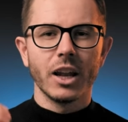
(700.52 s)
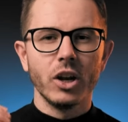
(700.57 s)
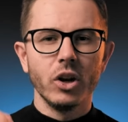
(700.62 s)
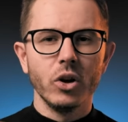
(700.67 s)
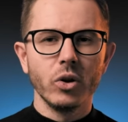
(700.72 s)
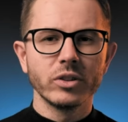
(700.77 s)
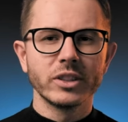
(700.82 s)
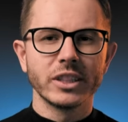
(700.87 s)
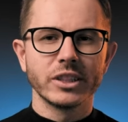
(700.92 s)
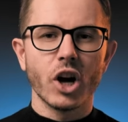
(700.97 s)

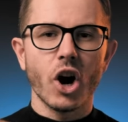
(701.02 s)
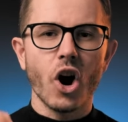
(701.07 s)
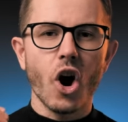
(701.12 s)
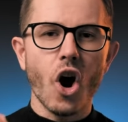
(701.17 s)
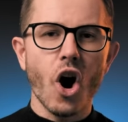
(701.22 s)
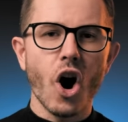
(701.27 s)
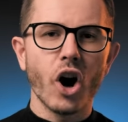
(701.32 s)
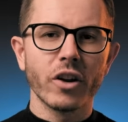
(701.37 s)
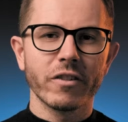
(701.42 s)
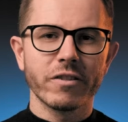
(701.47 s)
looked at
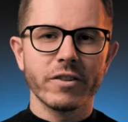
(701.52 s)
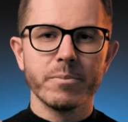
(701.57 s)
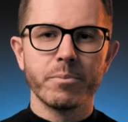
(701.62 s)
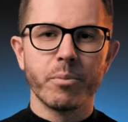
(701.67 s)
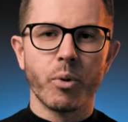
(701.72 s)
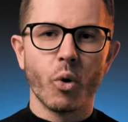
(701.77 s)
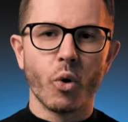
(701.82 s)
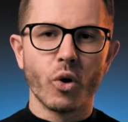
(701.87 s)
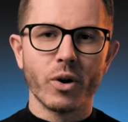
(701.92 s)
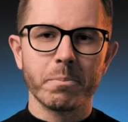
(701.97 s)
all of
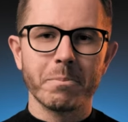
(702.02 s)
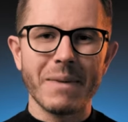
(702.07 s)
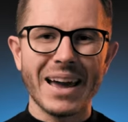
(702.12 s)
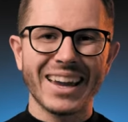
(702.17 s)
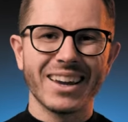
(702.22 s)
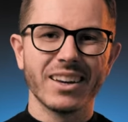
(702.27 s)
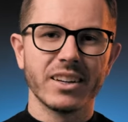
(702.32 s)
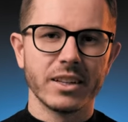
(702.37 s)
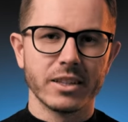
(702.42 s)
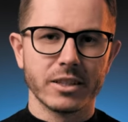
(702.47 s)
important
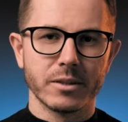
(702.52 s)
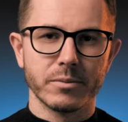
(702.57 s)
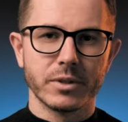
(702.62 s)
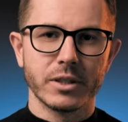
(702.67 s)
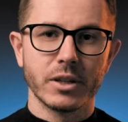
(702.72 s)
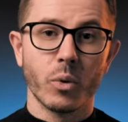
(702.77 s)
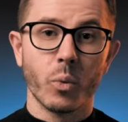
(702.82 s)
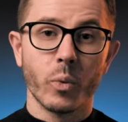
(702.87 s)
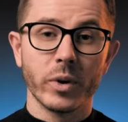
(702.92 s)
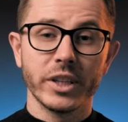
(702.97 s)
mechanisms
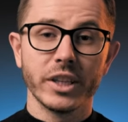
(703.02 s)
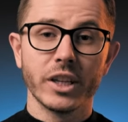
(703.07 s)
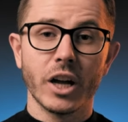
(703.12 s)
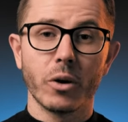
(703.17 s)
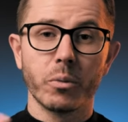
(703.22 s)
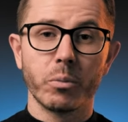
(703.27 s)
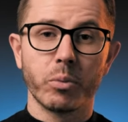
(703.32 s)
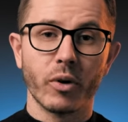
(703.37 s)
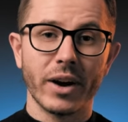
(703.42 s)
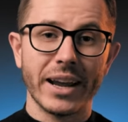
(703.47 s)
within
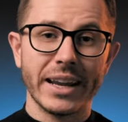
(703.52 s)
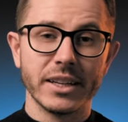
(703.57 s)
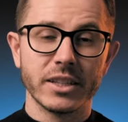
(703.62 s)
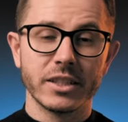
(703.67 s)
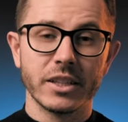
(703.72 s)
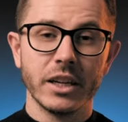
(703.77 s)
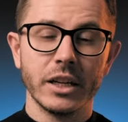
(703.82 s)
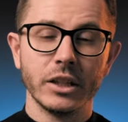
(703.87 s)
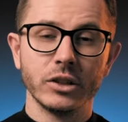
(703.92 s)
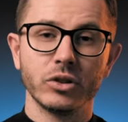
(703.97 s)
our brains
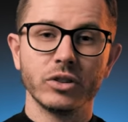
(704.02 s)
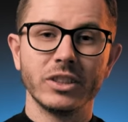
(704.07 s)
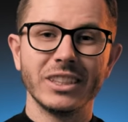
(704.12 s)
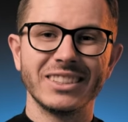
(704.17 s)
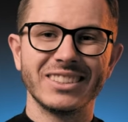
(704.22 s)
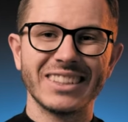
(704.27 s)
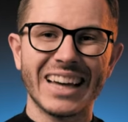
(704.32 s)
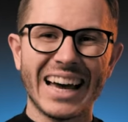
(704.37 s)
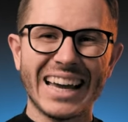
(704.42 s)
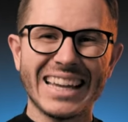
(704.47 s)
to
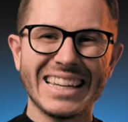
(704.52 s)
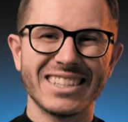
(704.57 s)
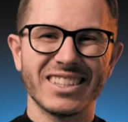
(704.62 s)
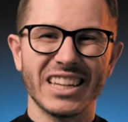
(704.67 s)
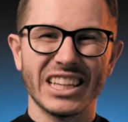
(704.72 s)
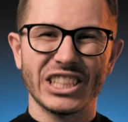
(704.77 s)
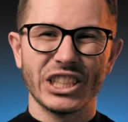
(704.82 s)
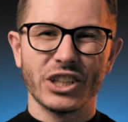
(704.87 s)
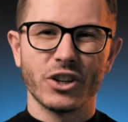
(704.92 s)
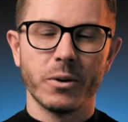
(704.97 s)
design
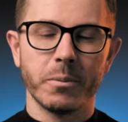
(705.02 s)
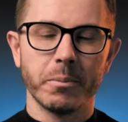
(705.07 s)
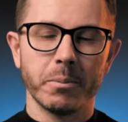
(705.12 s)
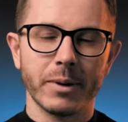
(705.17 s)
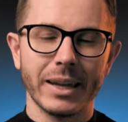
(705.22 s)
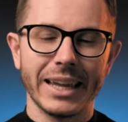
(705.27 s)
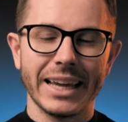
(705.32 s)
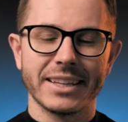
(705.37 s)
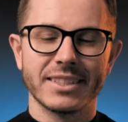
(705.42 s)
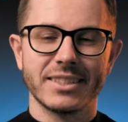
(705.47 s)
such a
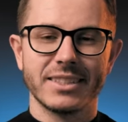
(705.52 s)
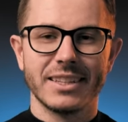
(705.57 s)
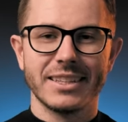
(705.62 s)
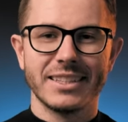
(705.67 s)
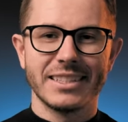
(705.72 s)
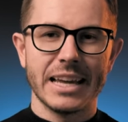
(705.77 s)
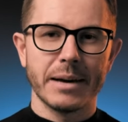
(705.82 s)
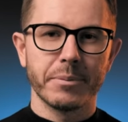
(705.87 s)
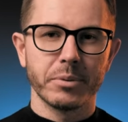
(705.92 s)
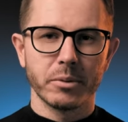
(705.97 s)
complex
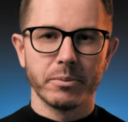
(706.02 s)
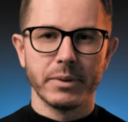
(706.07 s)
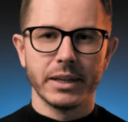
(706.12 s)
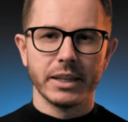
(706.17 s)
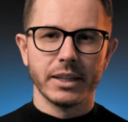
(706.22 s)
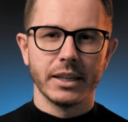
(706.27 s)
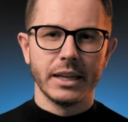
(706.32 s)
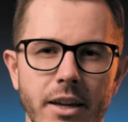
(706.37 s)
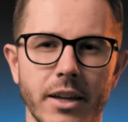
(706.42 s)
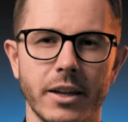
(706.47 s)
supplement.
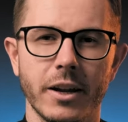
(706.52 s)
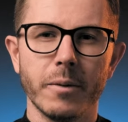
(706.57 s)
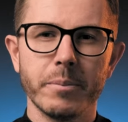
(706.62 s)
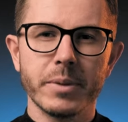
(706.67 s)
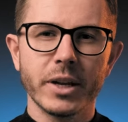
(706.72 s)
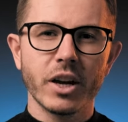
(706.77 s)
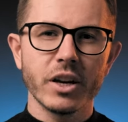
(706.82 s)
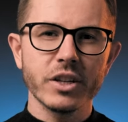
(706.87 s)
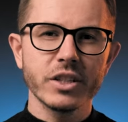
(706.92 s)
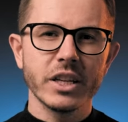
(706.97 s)
Now,
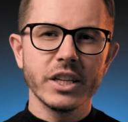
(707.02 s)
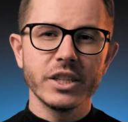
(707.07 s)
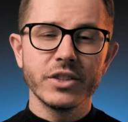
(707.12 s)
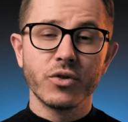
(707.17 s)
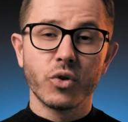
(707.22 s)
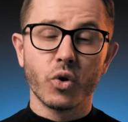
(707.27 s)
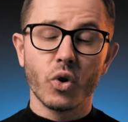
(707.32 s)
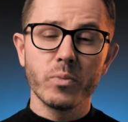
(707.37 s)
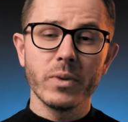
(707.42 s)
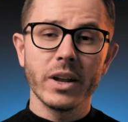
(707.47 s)
because its
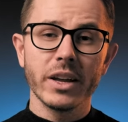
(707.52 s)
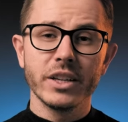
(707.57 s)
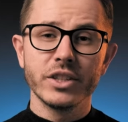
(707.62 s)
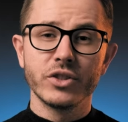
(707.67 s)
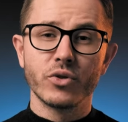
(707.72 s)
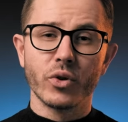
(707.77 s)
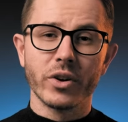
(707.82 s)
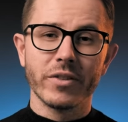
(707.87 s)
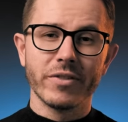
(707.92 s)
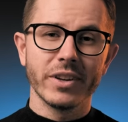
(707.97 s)
formula is
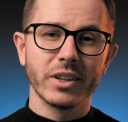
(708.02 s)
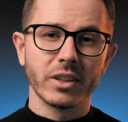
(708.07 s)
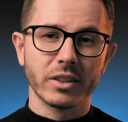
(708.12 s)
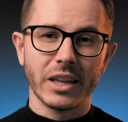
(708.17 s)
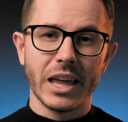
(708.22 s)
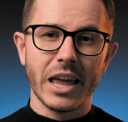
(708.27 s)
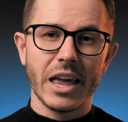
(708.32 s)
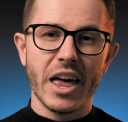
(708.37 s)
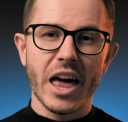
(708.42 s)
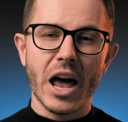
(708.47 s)
revealed,
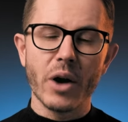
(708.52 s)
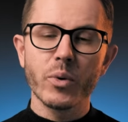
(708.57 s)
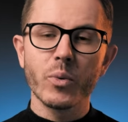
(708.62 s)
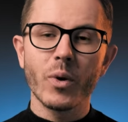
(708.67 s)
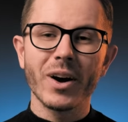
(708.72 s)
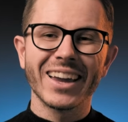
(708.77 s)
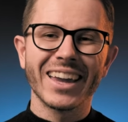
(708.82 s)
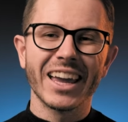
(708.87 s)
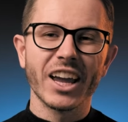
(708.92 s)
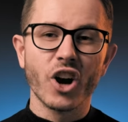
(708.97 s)

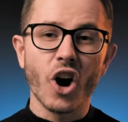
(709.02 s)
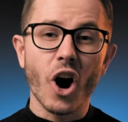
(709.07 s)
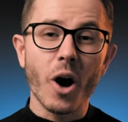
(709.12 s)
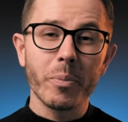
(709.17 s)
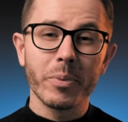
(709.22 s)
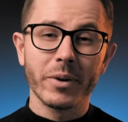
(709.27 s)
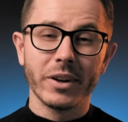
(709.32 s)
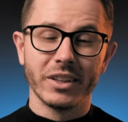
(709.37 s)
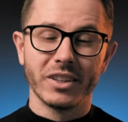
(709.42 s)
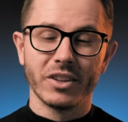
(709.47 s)
everyone can
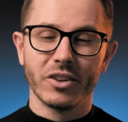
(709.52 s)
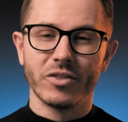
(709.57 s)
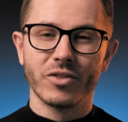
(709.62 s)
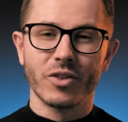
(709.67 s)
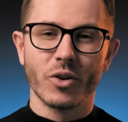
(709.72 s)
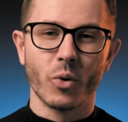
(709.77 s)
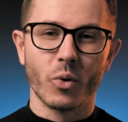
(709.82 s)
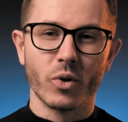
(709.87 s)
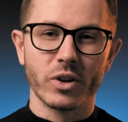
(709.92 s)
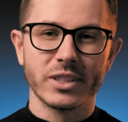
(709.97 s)
copy it, of
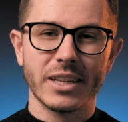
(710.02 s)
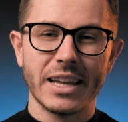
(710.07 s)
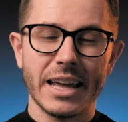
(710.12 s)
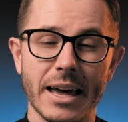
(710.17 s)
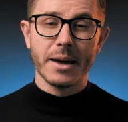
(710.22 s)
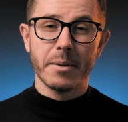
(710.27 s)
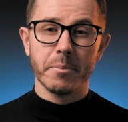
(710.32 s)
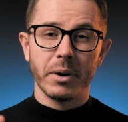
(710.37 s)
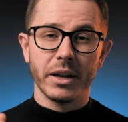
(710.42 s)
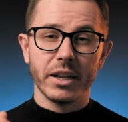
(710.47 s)
course,
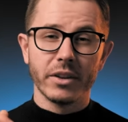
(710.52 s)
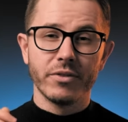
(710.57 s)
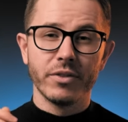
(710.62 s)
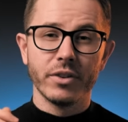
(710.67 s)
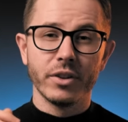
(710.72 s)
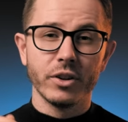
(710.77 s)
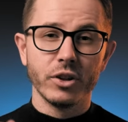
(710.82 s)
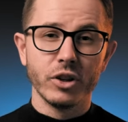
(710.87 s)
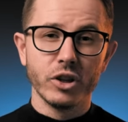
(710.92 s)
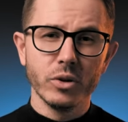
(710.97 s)
but if
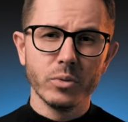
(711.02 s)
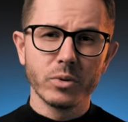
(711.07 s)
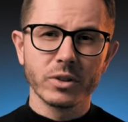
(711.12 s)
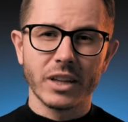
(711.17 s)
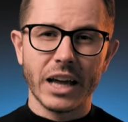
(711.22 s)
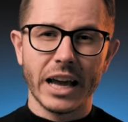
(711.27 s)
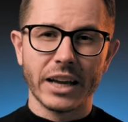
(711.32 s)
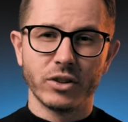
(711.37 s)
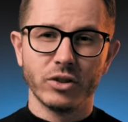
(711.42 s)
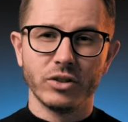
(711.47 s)
you would
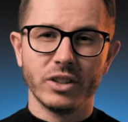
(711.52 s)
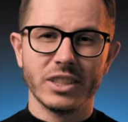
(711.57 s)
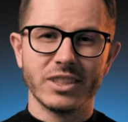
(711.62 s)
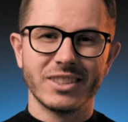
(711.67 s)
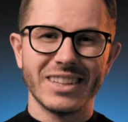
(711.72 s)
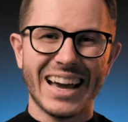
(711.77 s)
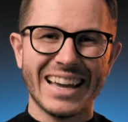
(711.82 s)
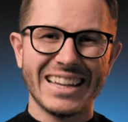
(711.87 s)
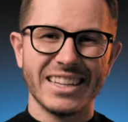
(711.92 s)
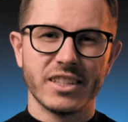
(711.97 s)
like to
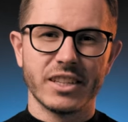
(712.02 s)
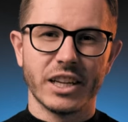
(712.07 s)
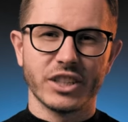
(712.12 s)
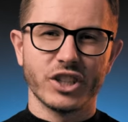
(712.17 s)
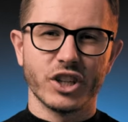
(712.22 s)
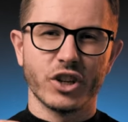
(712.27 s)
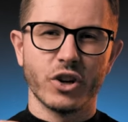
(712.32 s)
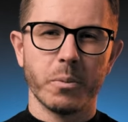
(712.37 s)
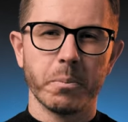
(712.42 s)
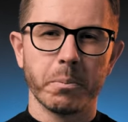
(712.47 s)
design such
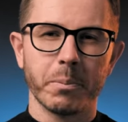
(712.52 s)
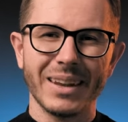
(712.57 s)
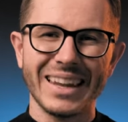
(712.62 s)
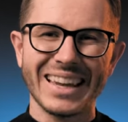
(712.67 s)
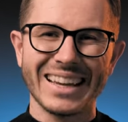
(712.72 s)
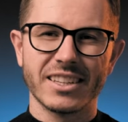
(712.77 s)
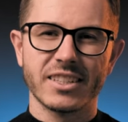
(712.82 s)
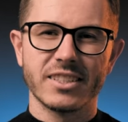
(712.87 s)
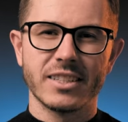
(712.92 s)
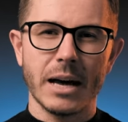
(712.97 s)
a
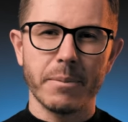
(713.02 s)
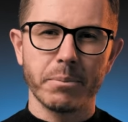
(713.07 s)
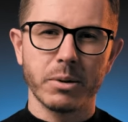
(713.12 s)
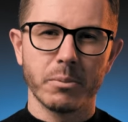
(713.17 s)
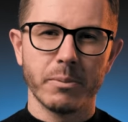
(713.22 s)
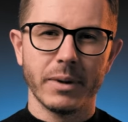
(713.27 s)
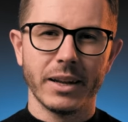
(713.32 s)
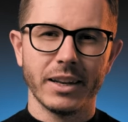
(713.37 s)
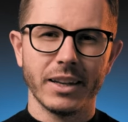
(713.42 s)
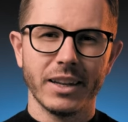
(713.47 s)
complex
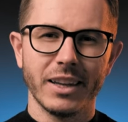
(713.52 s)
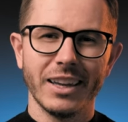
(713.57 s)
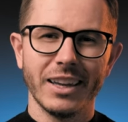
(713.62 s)
supplement,